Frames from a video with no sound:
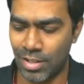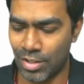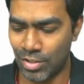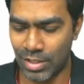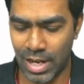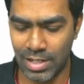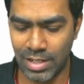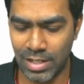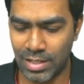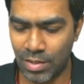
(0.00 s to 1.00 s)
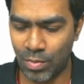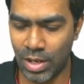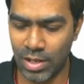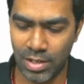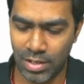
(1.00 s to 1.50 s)
So that is the reason
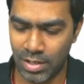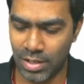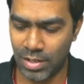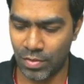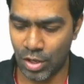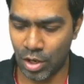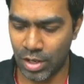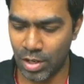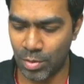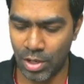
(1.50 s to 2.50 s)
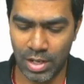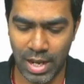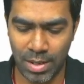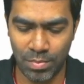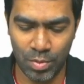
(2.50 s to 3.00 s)
why if you're talking about a
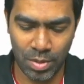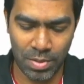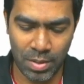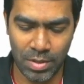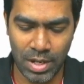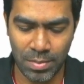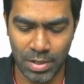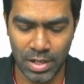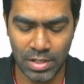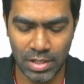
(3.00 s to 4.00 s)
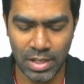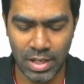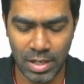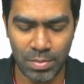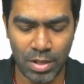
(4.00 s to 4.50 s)
type 1 pulmonary hypertension, the
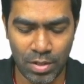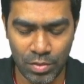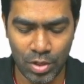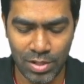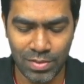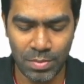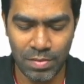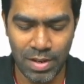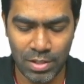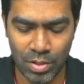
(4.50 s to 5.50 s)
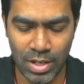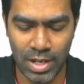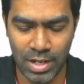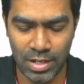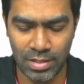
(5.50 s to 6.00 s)
treatment of choice will be
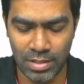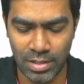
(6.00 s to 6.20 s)
vasodilators.